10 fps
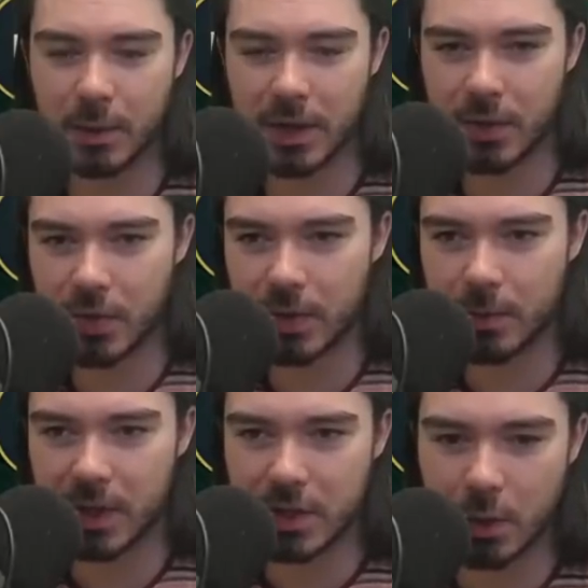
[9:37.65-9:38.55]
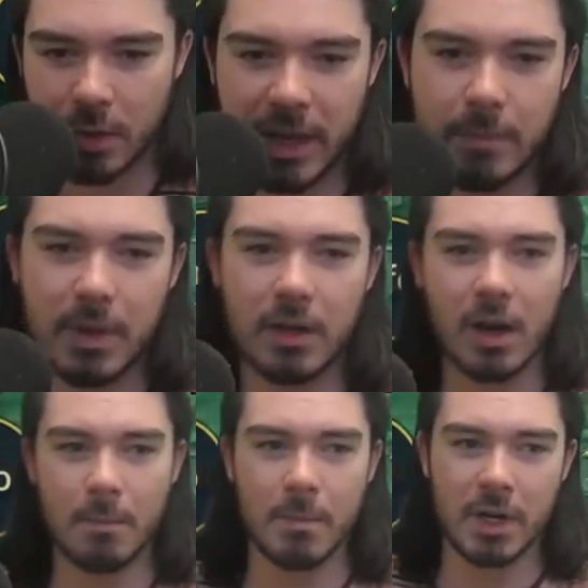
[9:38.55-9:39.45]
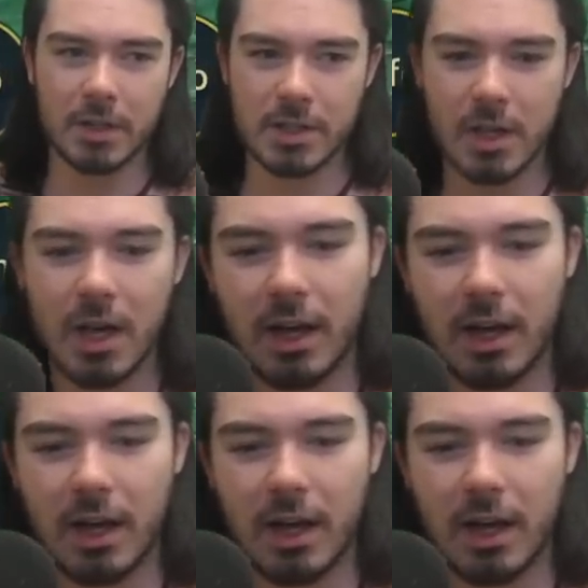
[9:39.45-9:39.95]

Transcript: with with Torment, but not much.